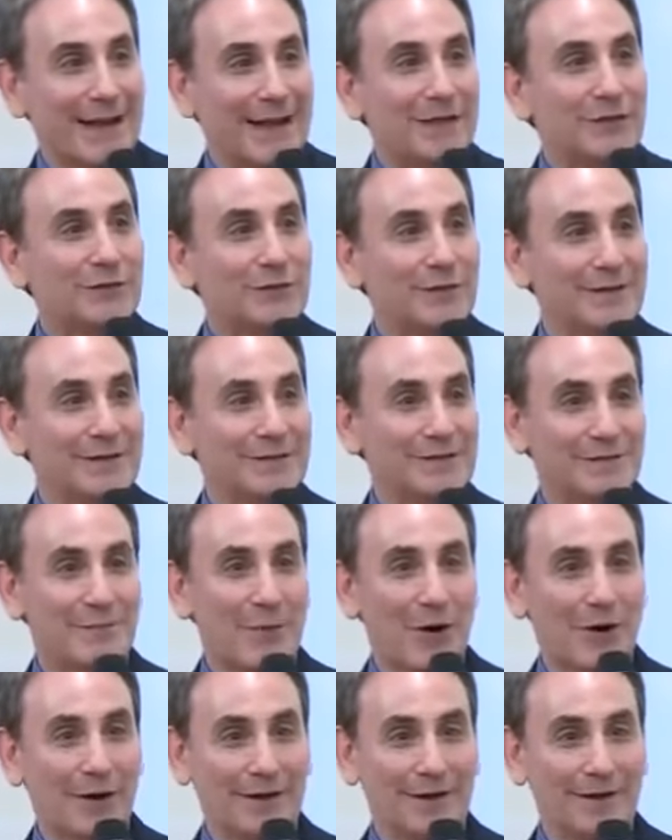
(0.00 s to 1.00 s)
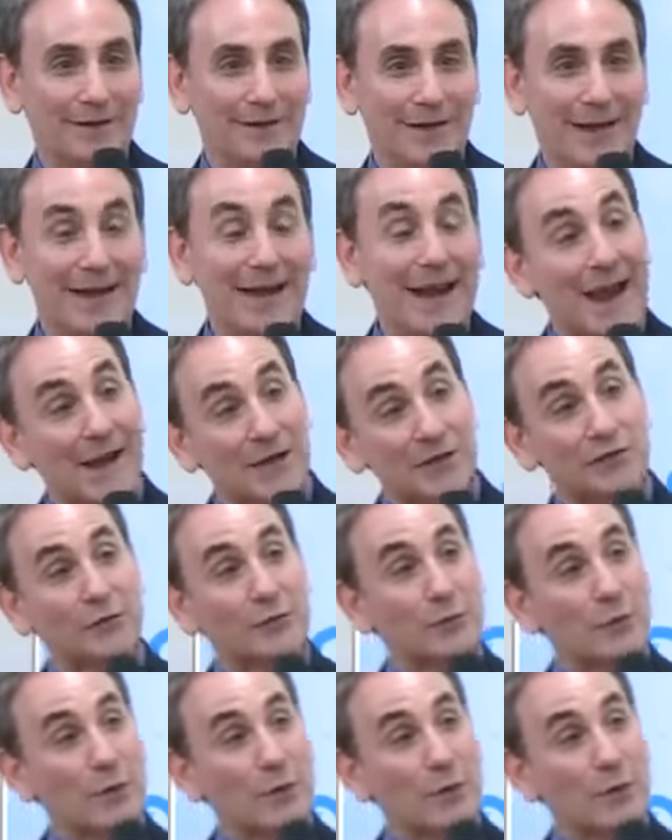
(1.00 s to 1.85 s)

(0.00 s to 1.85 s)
entering this market. And actually,